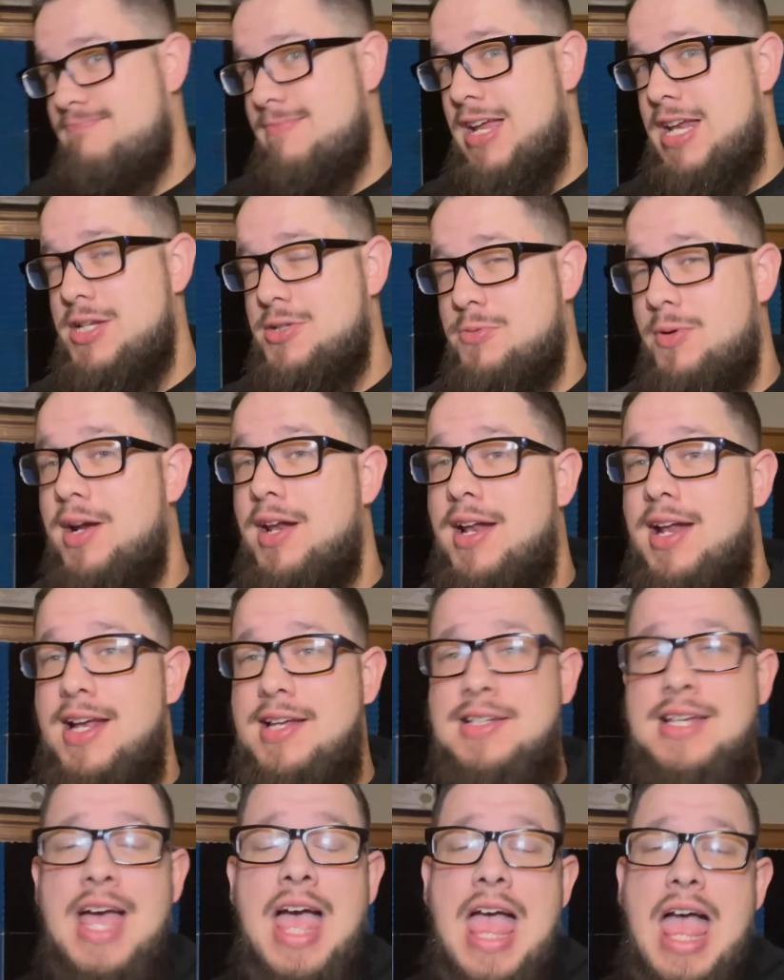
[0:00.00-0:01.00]
It is what it
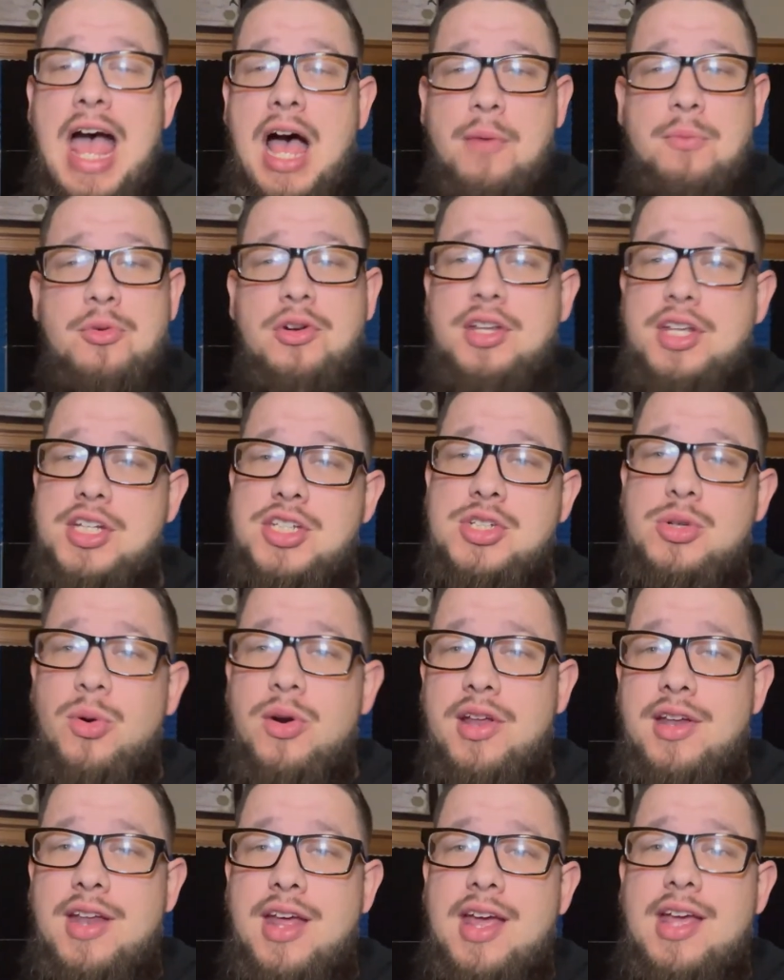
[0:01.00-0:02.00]
is. I'm really
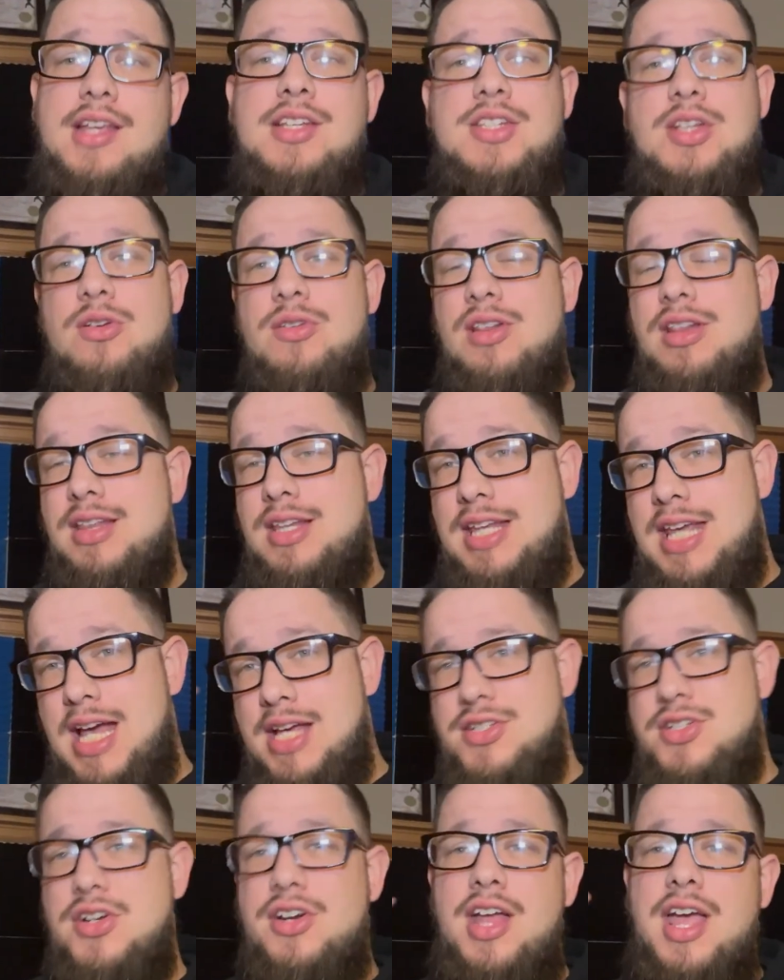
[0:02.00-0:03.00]
sore today, so
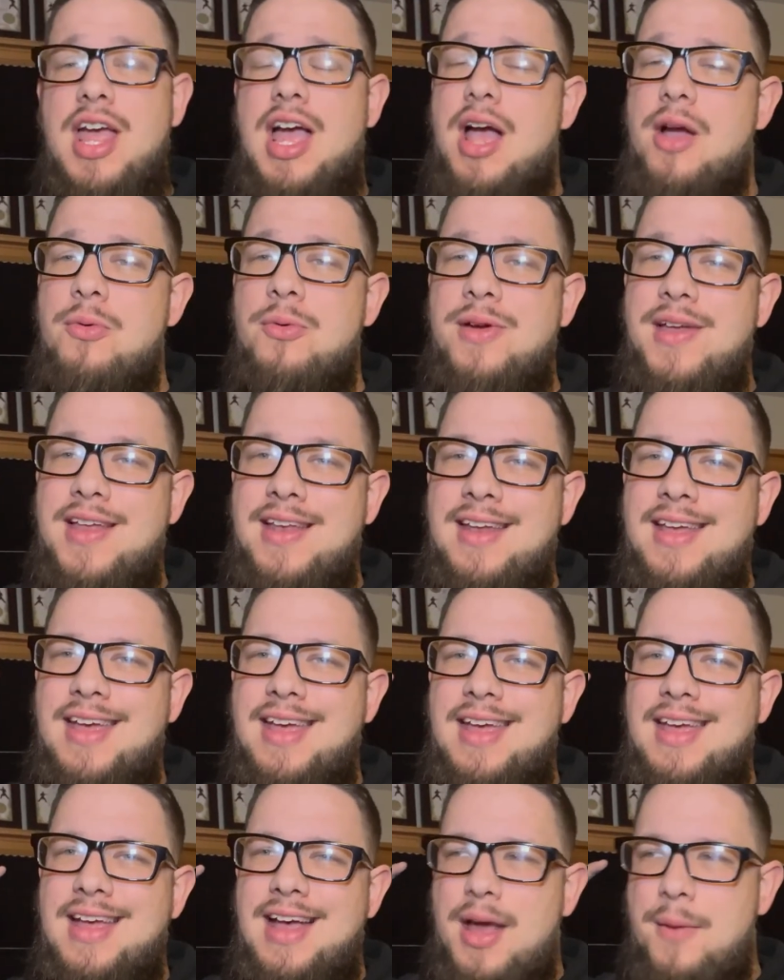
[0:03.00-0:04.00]
yesterday I went,
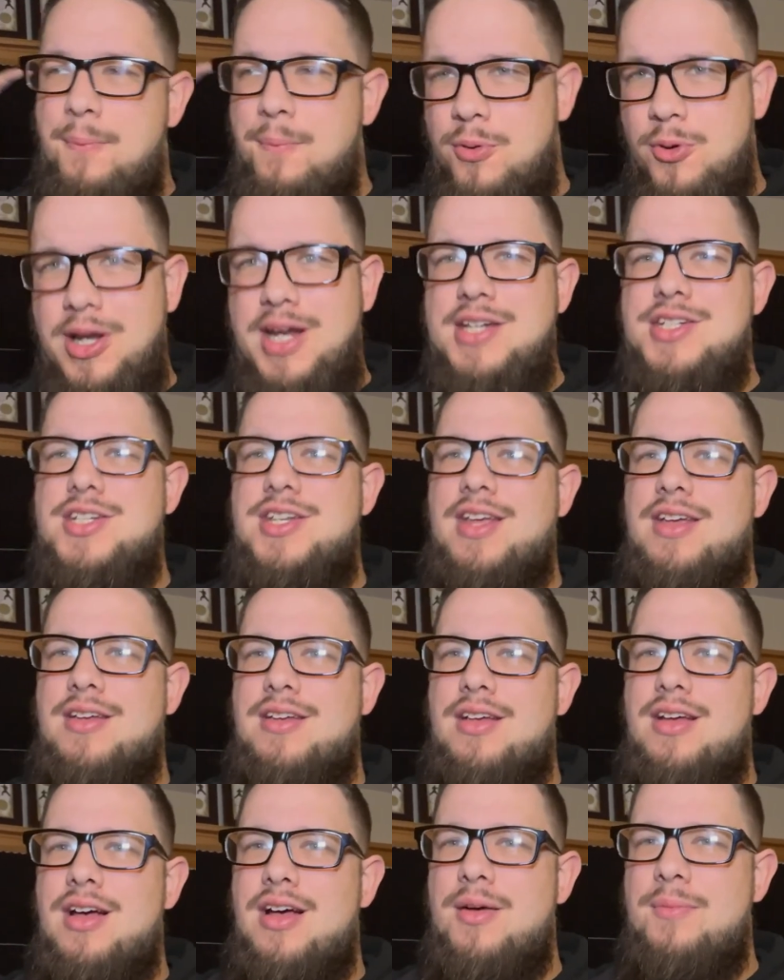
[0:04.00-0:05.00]
I preached
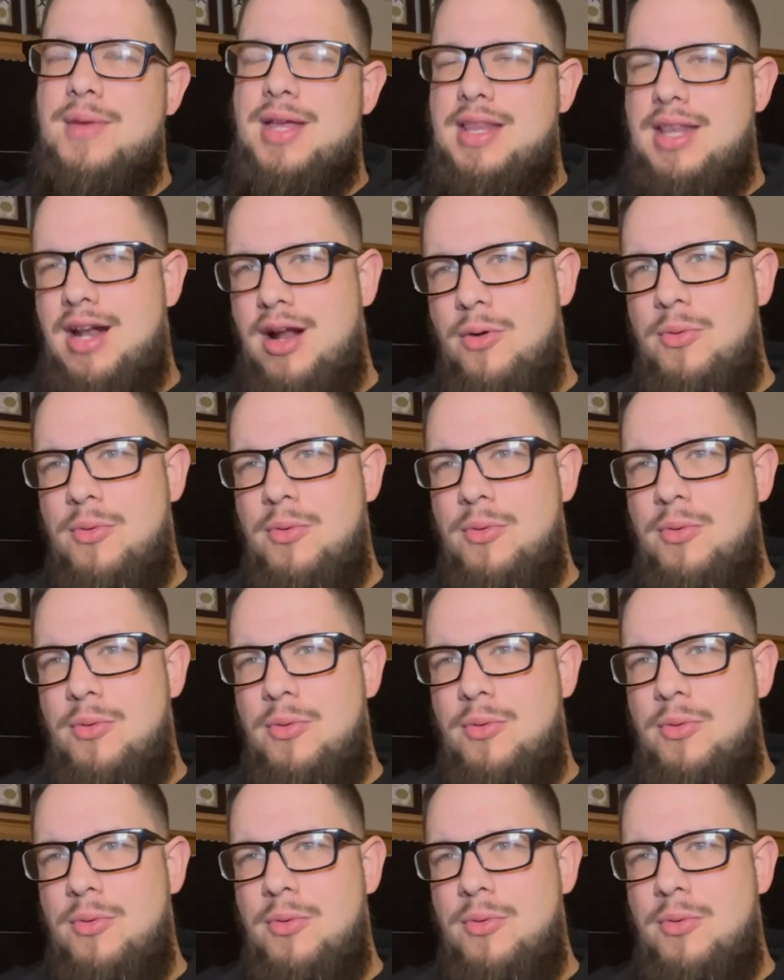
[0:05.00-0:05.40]
um, and then